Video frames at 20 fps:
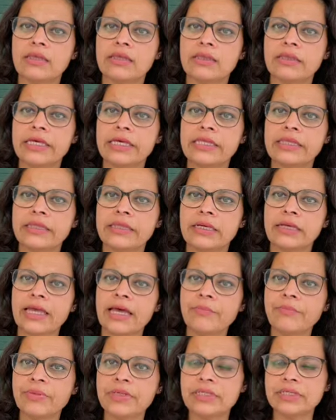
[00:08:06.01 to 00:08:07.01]
that the
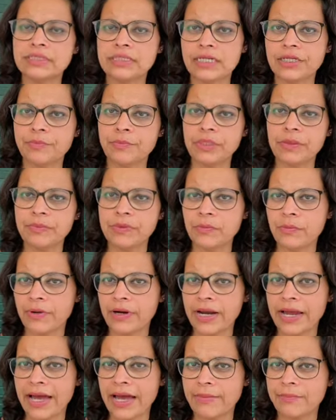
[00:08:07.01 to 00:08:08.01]
camping site people
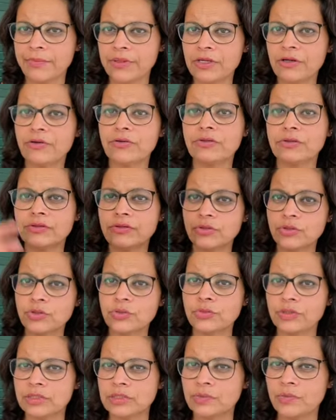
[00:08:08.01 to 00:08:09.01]
were happy or that the
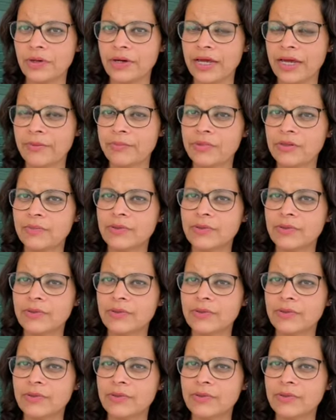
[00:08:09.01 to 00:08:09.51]
tourists were happy,